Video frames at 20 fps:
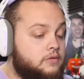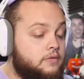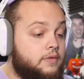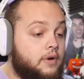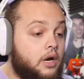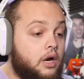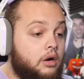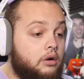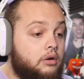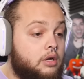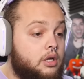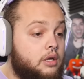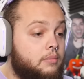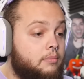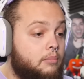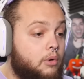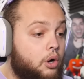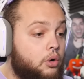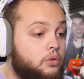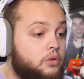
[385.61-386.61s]
very
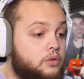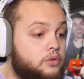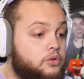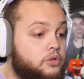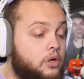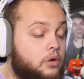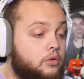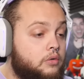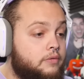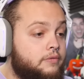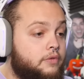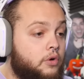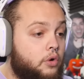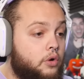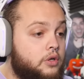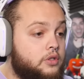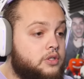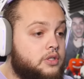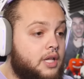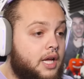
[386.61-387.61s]
monotone
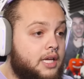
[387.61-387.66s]
voice,